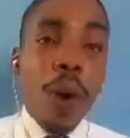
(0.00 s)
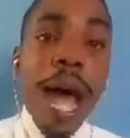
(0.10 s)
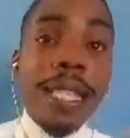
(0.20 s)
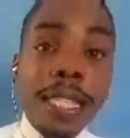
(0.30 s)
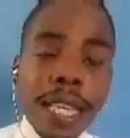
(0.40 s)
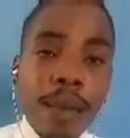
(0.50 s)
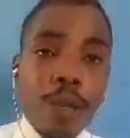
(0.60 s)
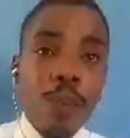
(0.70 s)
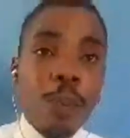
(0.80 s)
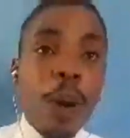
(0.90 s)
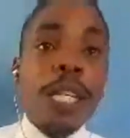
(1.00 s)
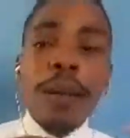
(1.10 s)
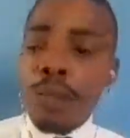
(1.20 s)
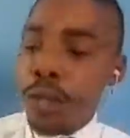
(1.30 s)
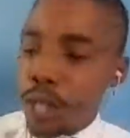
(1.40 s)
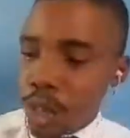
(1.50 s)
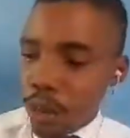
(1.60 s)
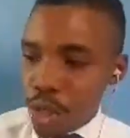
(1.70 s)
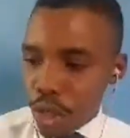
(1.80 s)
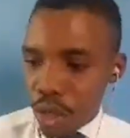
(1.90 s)
answer them, to point them to the
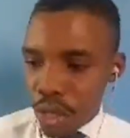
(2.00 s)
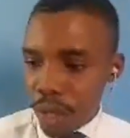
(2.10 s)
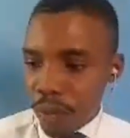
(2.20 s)
solutions.